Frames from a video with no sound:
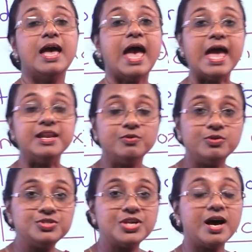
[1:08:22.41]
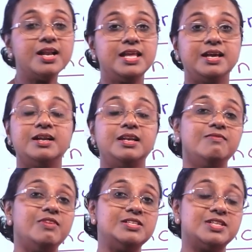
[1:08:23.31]
Anodes are
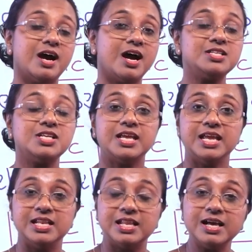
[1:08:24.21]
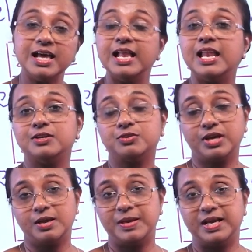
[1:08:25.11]
negatively charged in the
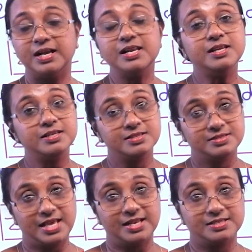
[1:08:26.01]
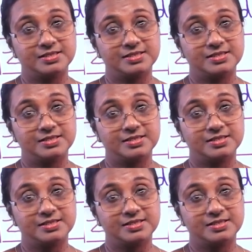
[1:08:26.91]
electrochemical cells.